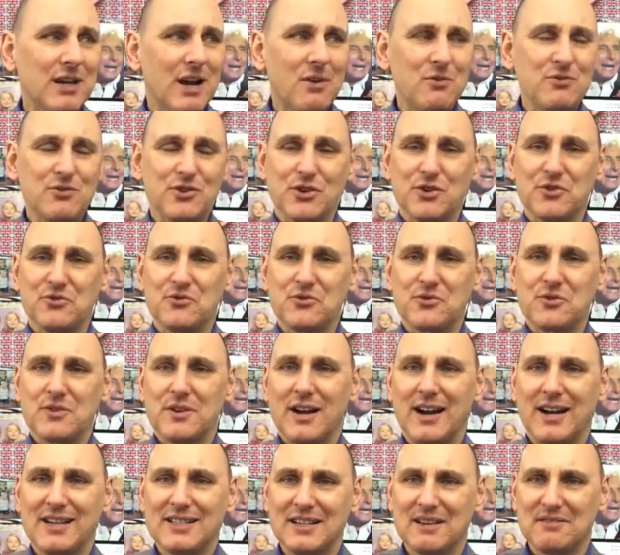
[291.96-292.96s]

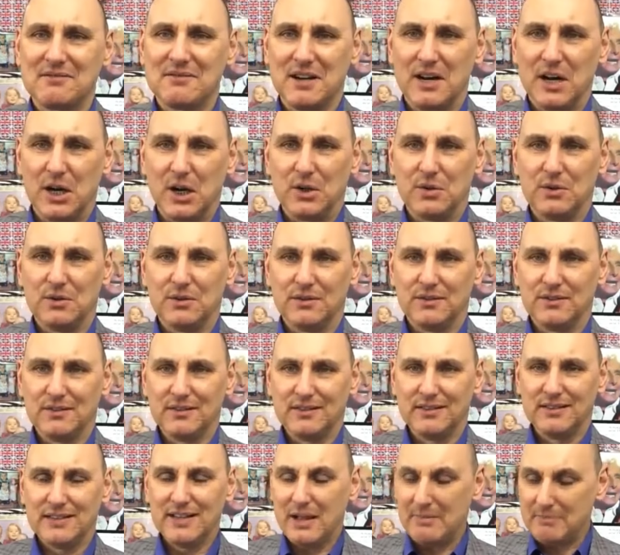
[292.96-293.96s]
soldiers? I don't know.
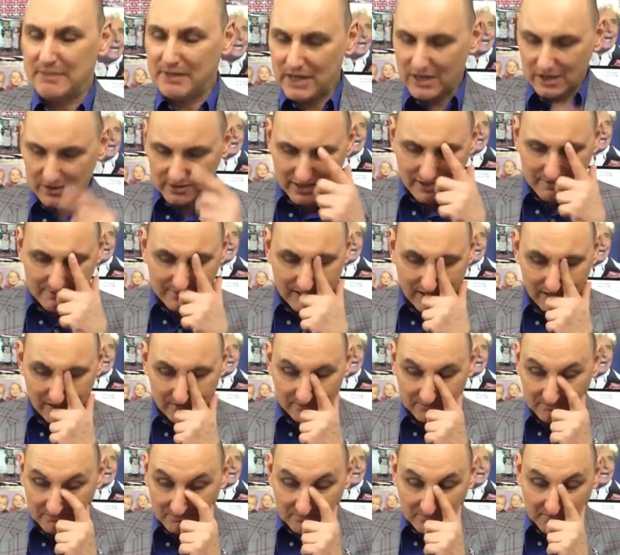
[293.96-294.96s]
Let me know. Let me
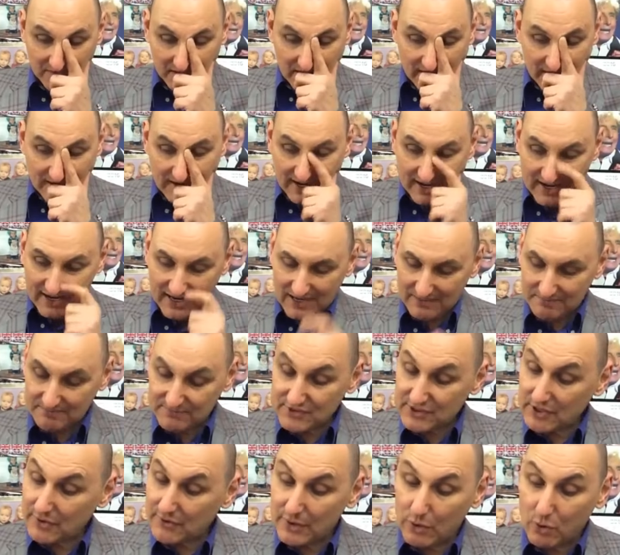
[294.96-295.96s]
know.
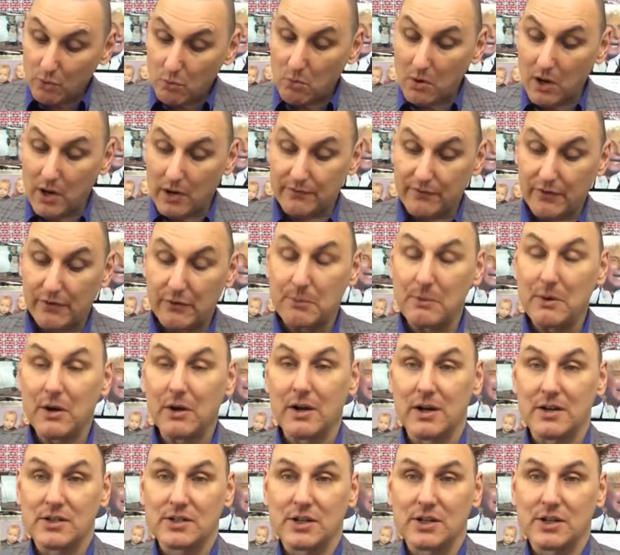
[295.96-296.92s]
Um, so it all worked very well